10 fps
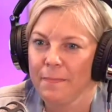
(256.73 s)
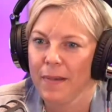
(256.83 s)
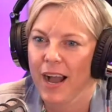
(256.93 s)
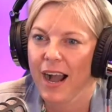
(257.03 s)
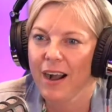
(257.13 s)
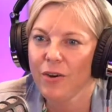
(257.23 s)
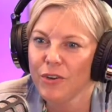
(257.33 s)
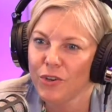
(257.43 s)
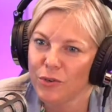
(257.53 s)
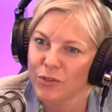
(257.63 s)
How
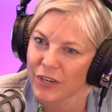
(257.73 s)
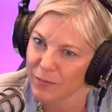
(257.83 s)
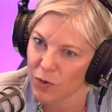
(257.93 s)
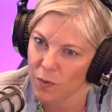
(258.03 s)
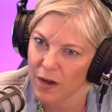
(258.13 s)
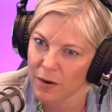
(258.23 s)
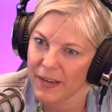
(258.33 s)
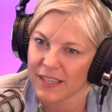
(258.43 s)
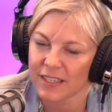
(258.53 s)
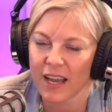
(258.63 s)
do you drink more water?
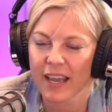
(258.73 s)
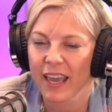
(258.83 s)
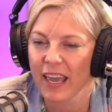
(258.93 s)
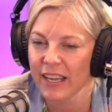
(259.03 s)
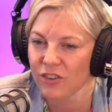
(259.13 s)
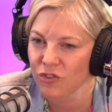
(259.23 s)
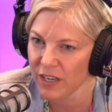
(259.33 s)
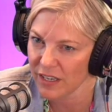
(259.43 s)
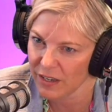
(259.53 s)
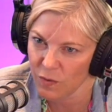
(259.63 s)
Because I hate
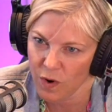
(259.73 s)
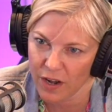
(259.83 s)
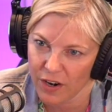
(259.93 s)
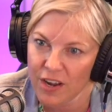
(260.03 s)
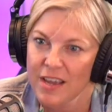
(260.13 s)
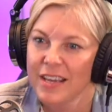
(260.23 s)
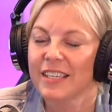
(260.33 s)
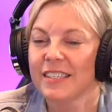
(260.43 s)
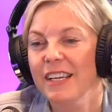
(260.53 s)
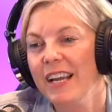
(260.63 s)
drinking water.
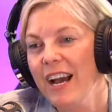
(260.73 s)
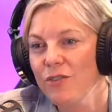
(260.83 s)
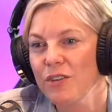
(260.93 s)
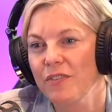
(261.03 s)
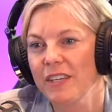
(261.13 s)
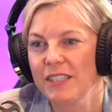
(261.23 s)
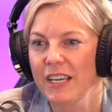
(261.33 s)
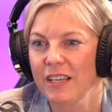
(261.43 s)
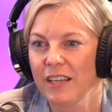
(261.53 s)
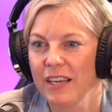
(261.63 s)
Does it count if I
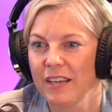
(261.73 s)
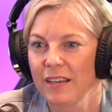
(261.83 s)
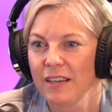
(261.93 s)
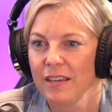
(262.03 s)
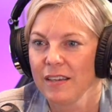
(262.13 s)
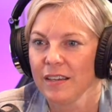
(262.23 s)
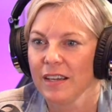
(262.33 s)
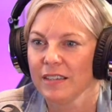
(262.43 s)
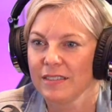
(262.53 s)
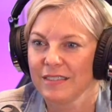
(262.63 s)
take
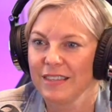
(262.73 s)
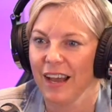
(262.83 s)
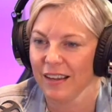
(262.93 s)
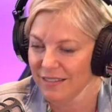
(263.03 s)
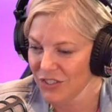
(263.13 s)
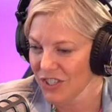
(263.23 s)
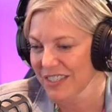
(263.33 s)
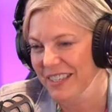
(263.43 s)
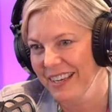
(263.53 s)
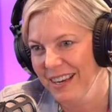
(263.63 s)
Yeah, she's
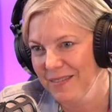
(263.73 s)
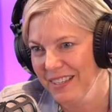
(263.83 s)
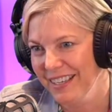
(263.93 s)
looking at me.